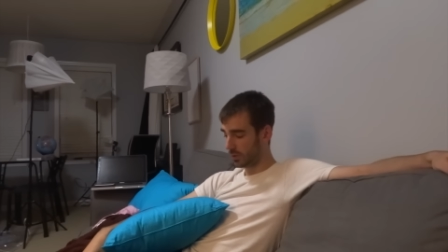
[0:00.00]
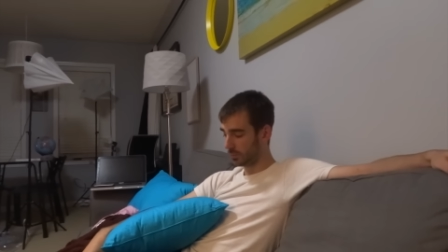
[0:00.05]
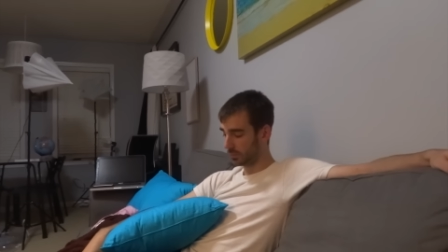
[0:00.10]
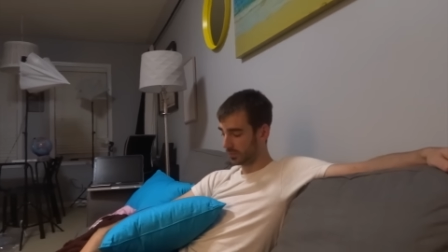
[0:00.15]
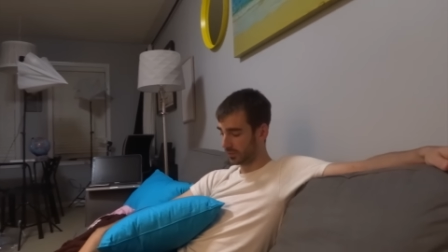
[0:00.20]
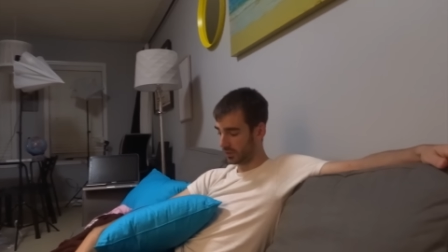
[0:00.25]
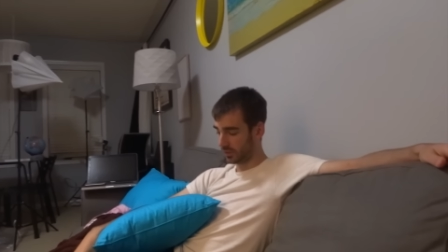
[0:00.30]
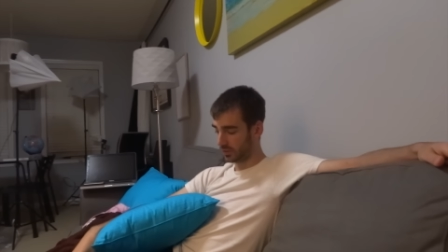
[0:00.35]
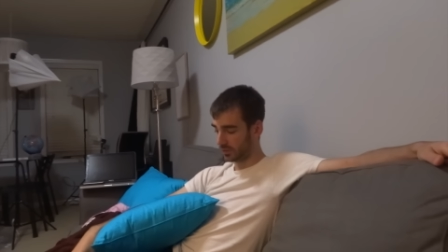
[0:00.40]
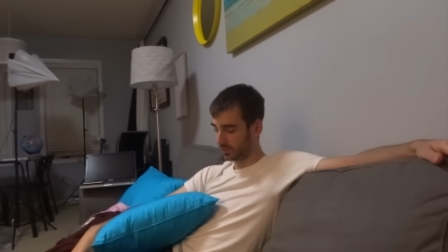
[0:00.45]

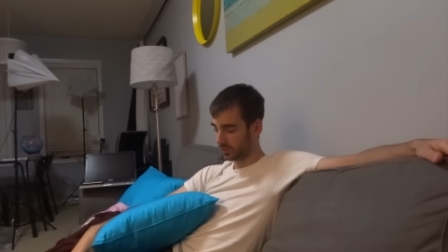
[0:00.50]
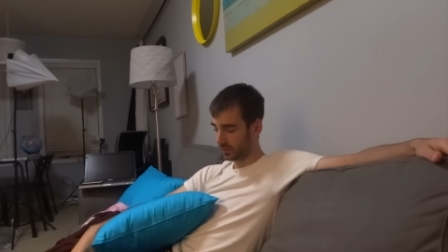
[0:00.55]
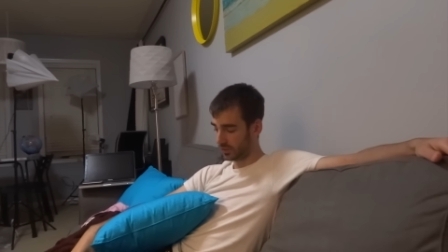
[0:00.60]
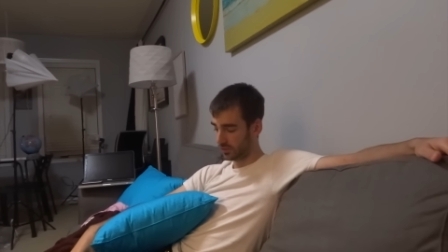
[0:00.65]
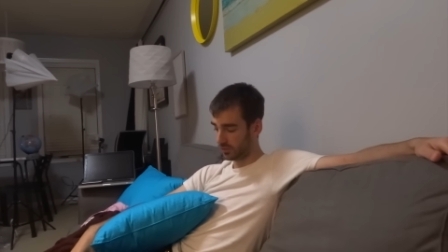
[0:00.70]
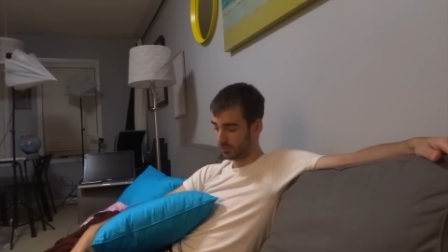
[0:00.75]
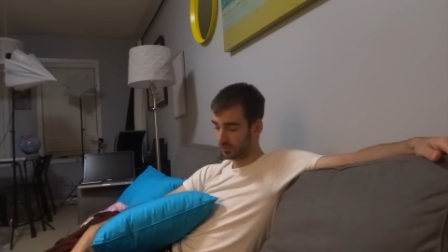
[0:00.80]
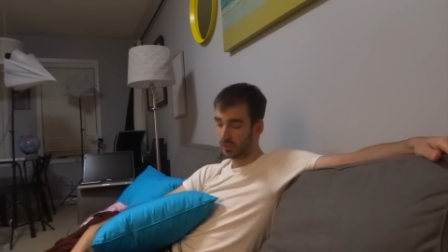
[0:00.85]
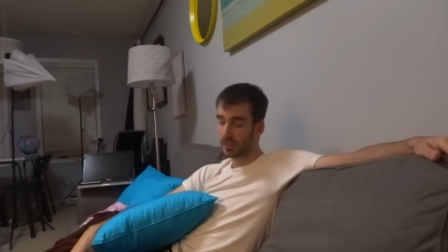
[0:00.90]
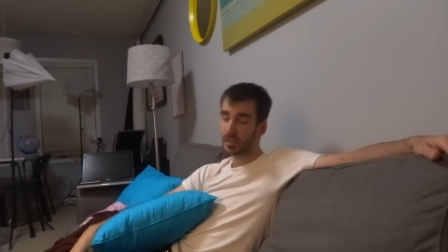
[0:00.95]
upstairs
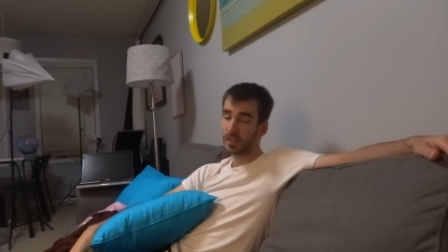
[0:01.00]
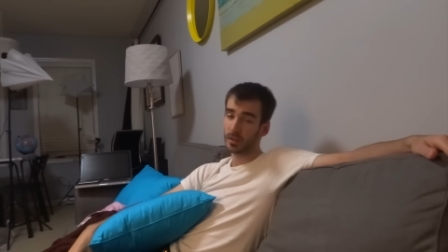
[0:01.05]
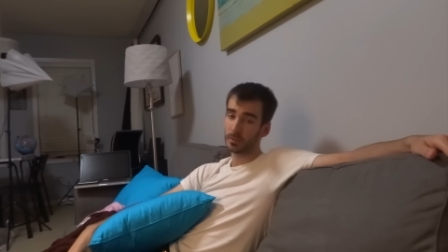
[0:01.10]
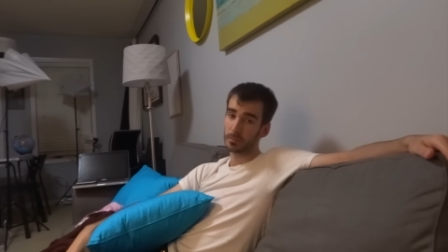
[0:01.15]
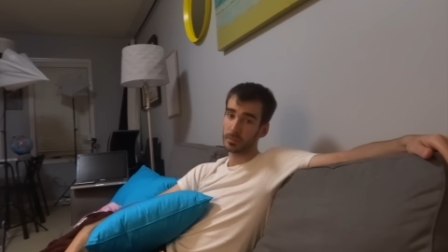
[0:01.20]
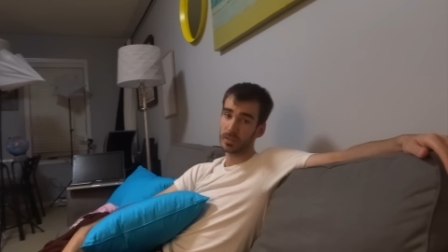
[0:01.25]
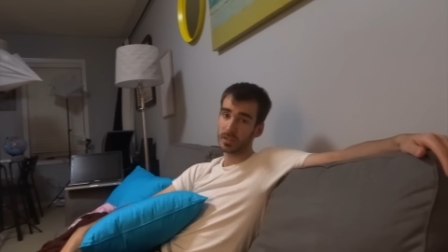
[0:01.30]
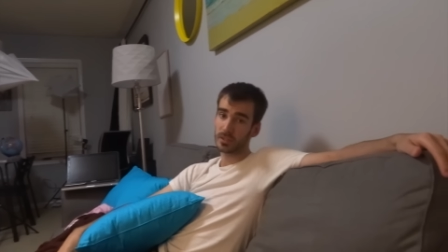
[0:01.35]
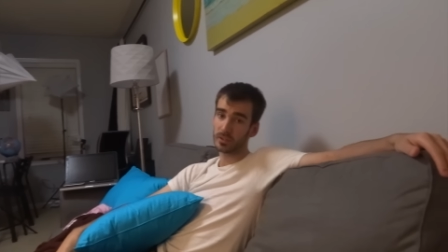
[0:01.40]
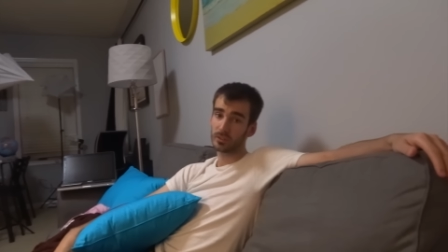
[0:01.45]
and you lay on
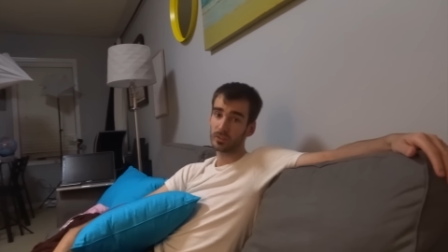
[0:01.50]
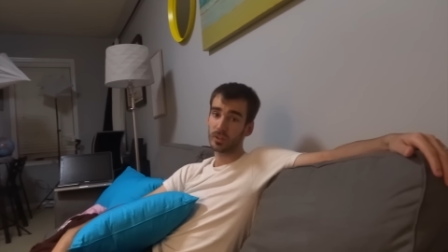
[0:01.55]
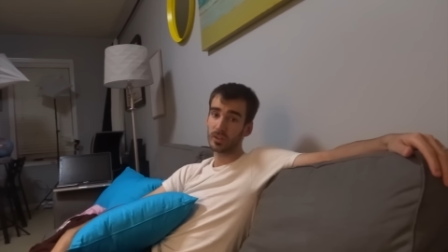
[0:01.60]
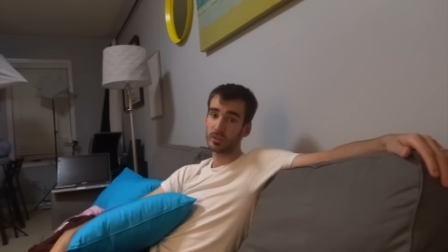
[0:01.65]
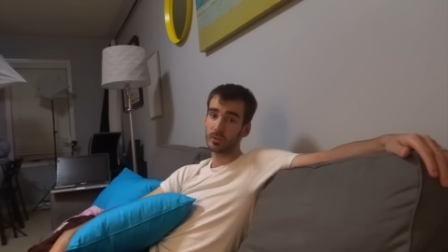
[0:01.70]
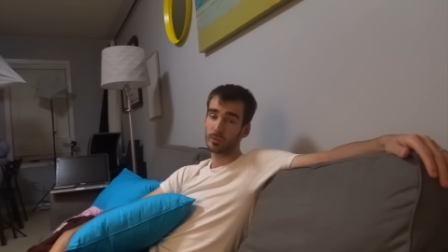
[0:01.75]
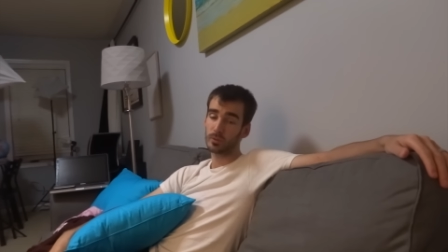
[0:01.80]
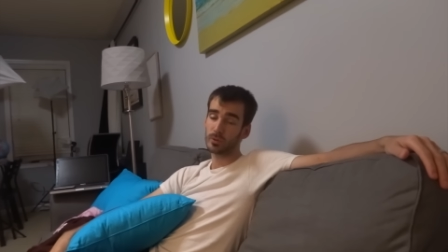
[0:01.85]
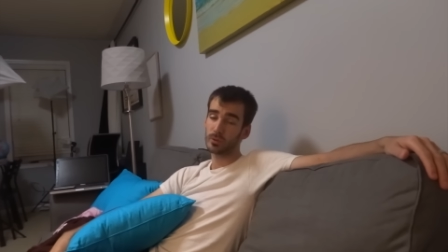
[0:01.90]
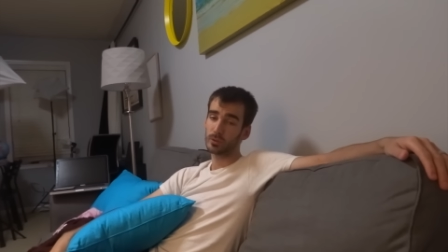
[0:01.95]
me because I
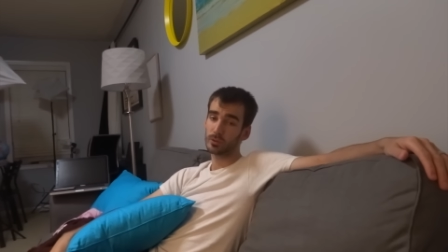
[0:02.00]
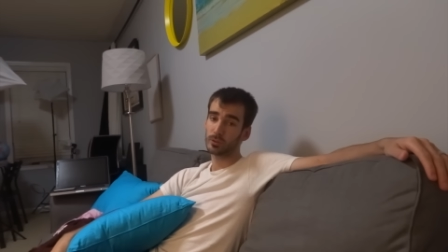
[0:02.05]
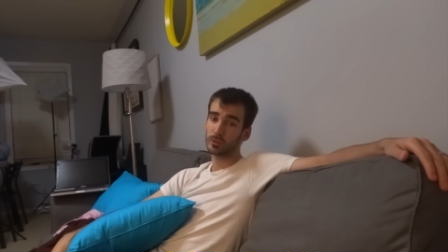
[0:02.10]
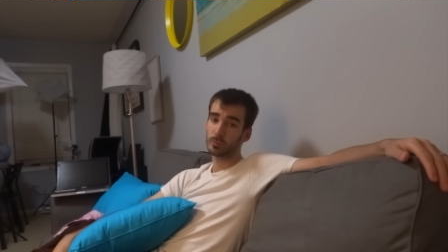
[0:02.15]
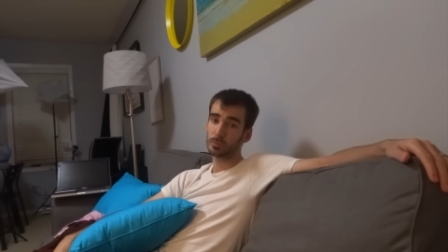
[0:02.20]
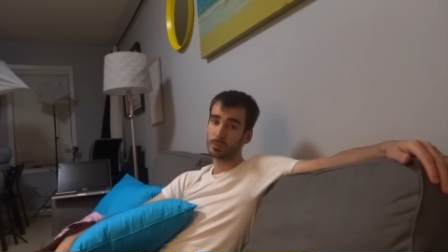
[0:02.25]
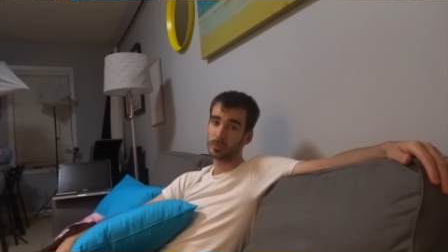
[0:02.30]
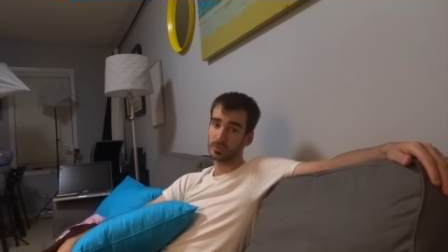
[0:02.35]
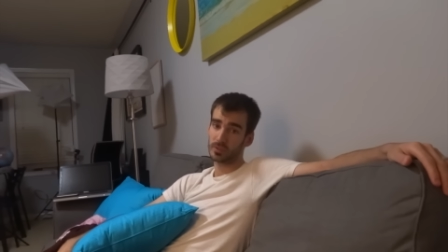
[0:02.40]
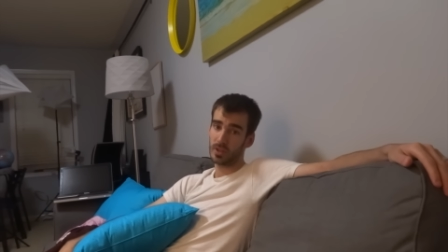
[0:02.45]
know you're
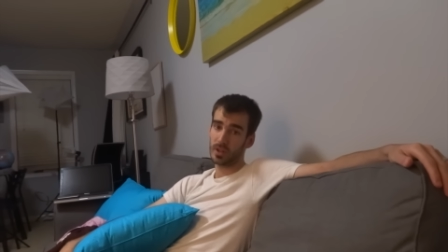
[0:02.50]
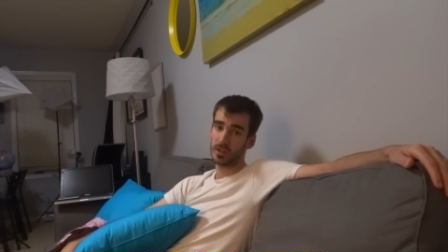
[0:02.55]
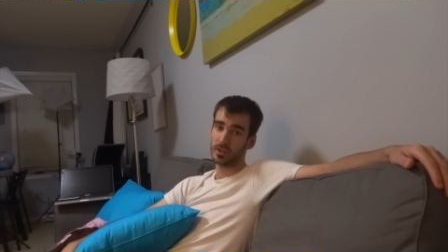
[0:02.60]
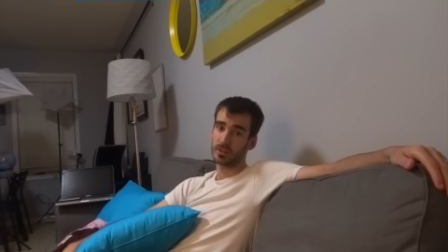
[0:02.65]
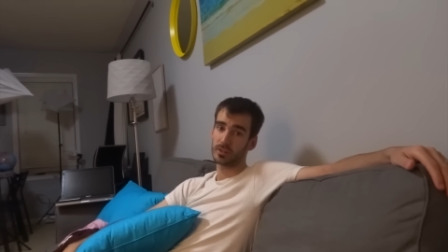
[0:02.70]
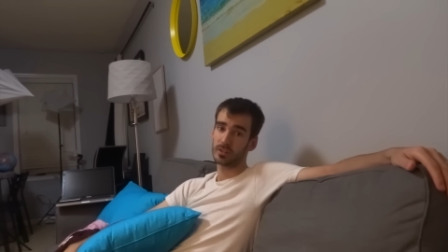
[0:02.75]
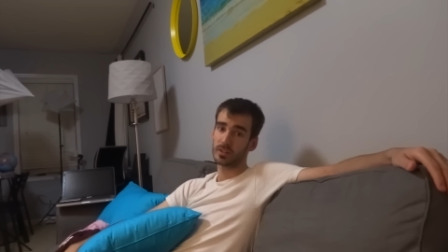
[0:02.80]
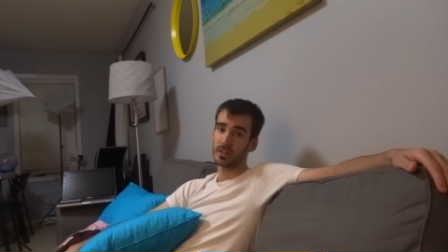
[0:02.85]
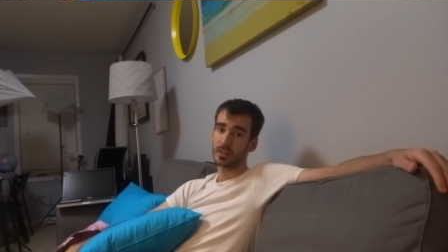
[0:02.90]
super tired.